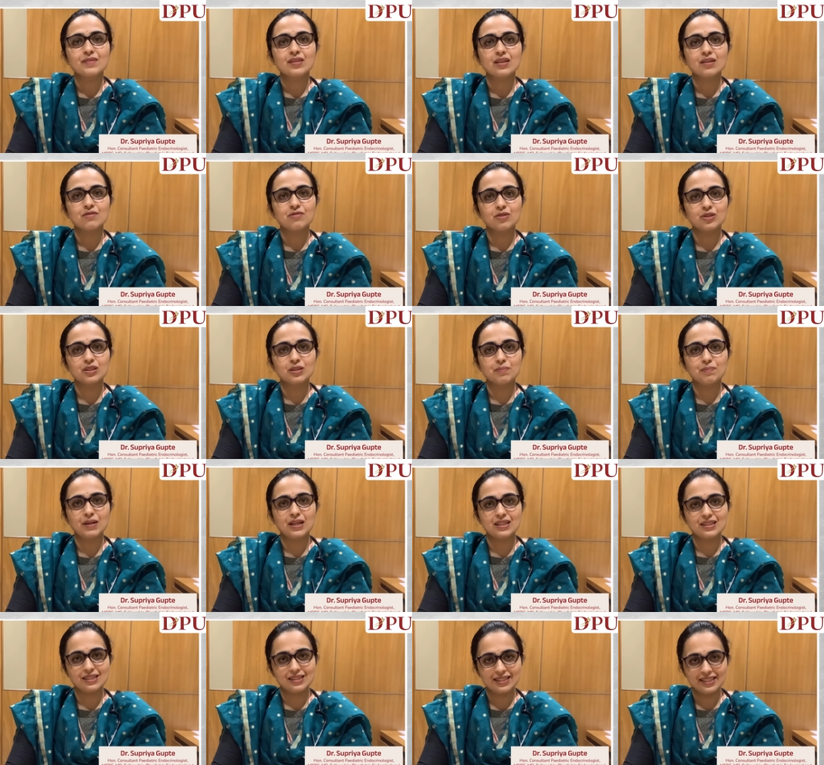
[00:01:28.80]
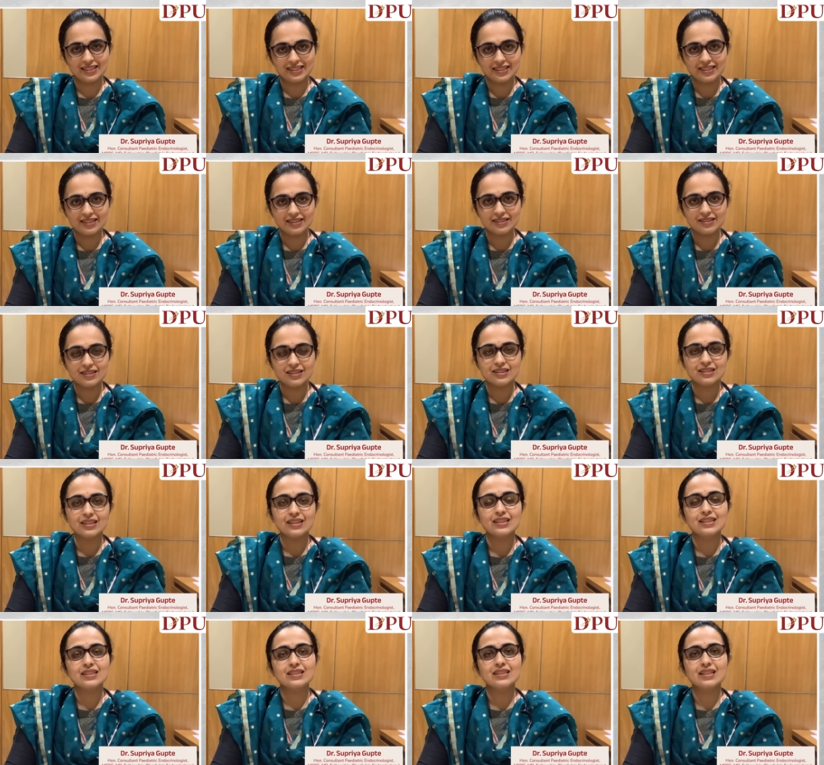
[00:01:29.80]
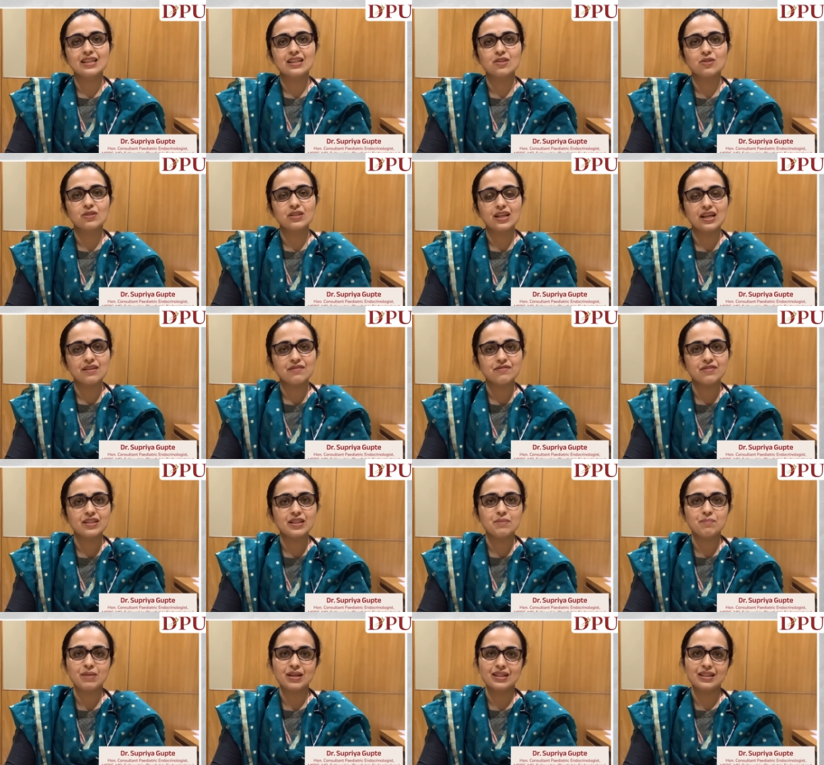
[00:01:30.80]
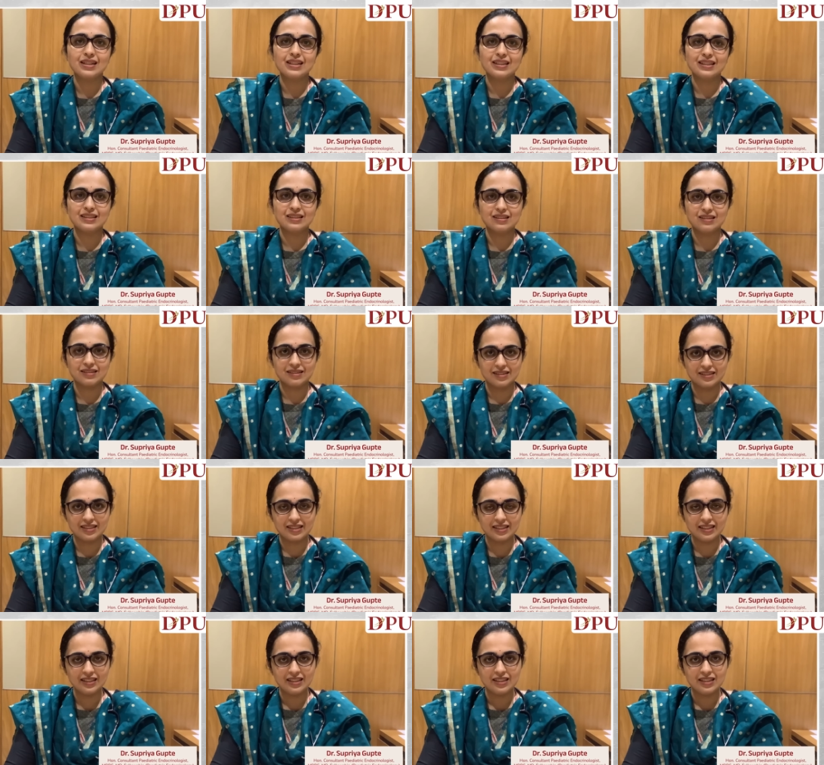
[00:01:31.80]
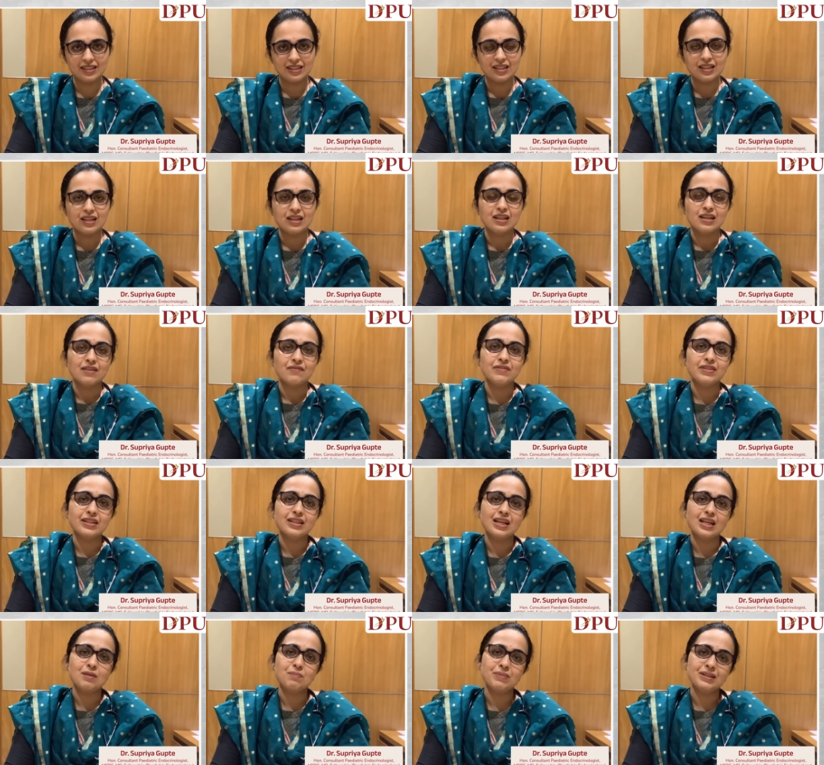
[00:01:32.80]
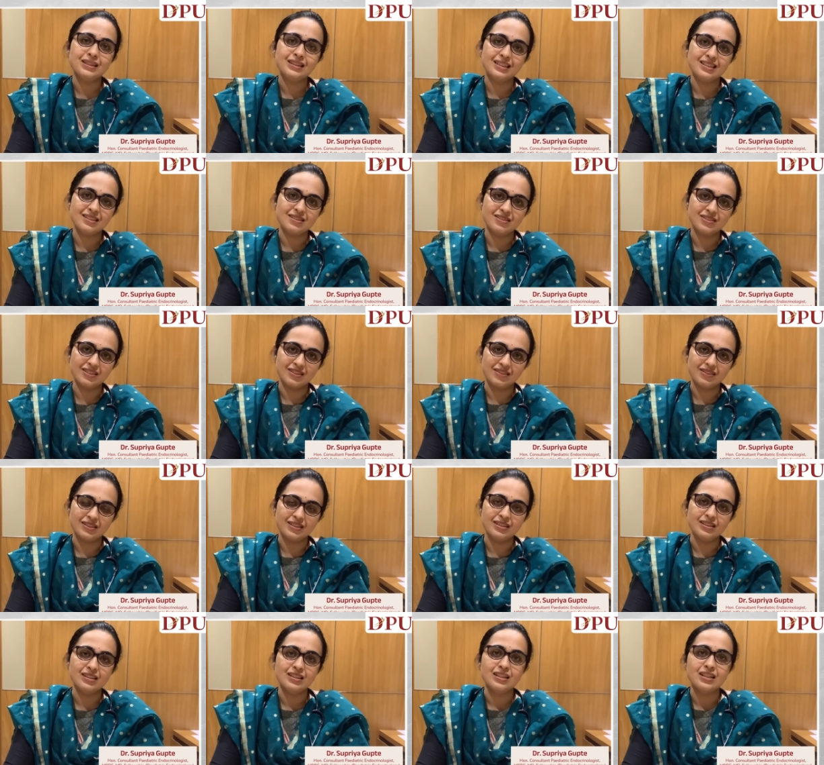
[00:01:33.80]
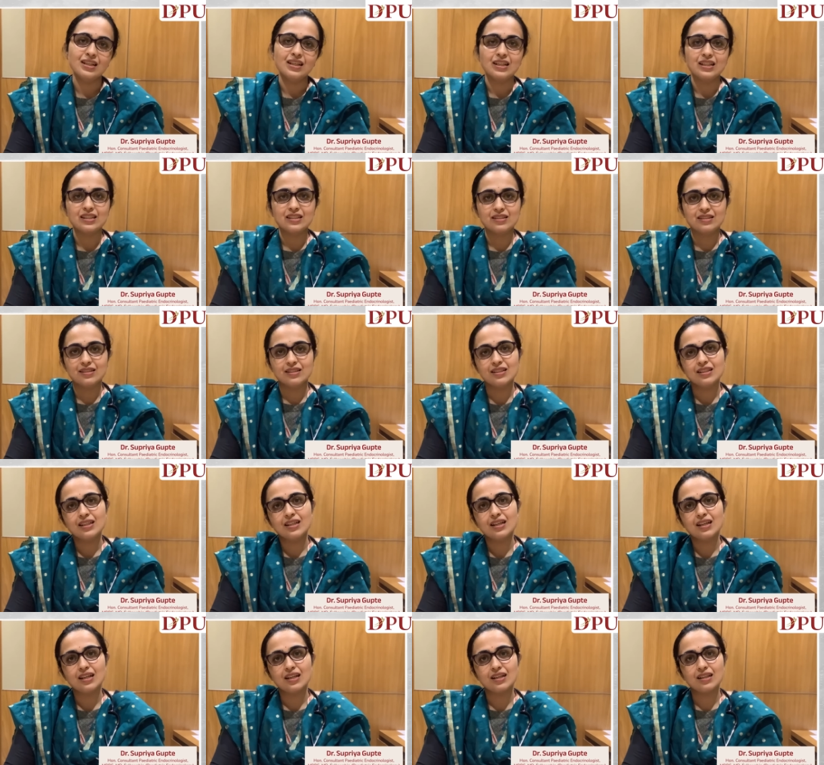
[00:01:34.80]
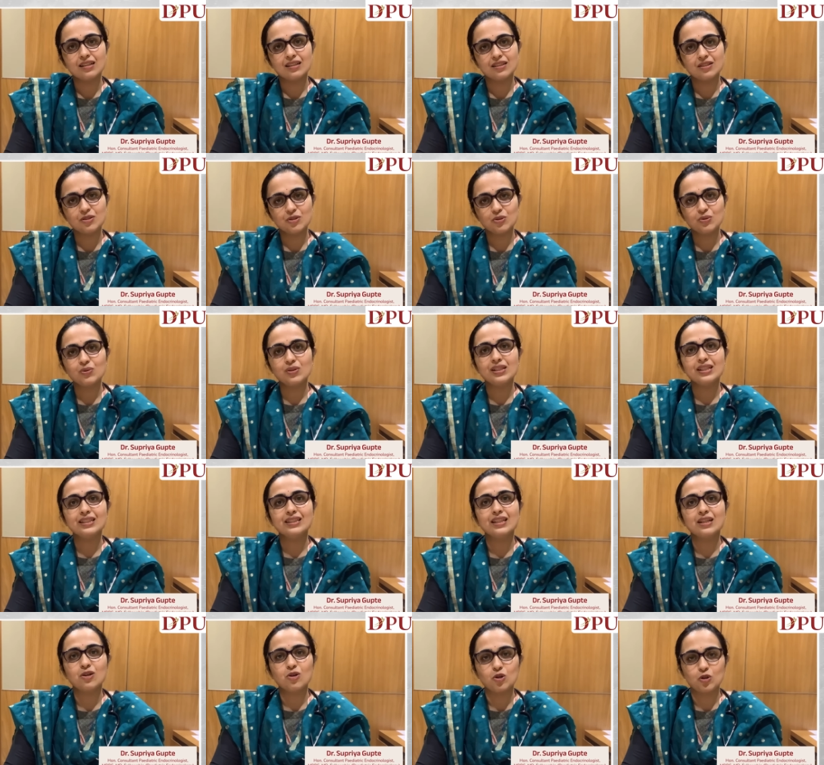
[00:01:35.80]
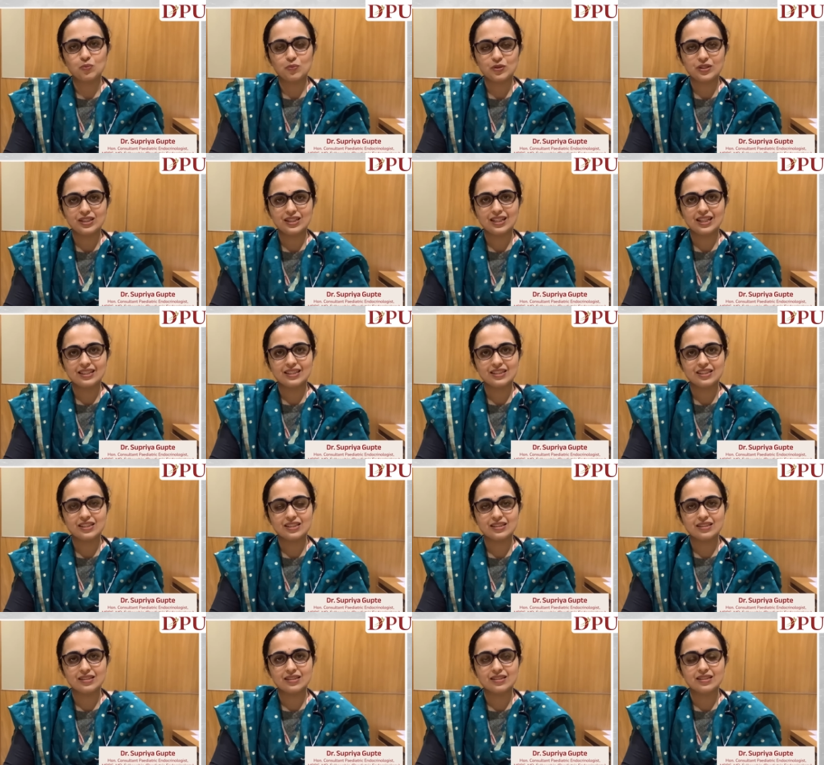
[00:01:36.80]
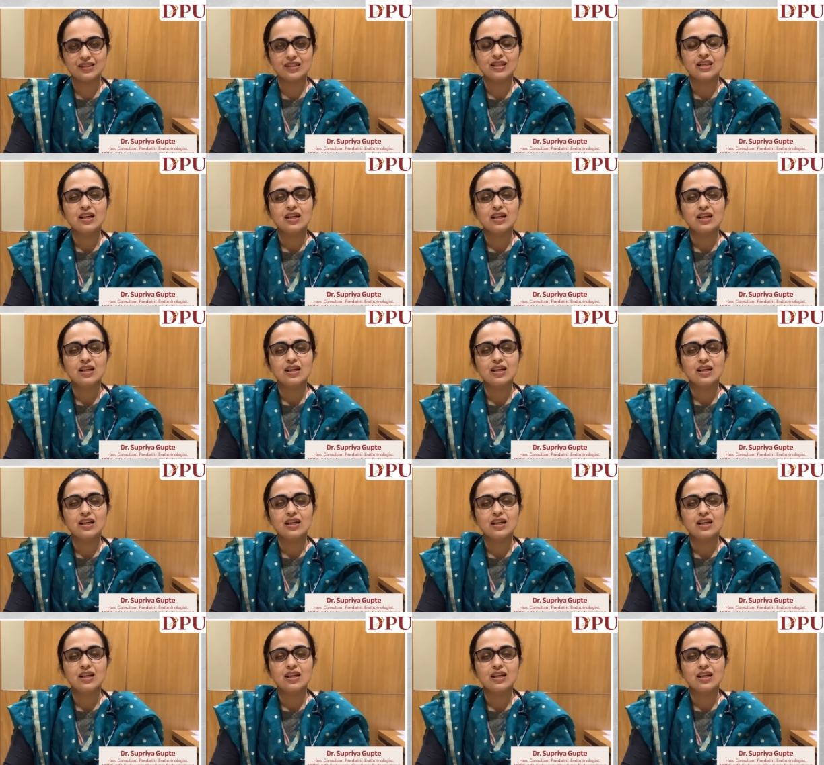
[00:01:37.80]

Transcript: for the past six years. It is there on every Monday and Thursday. We are helping these children in controlling their hormonal conditions.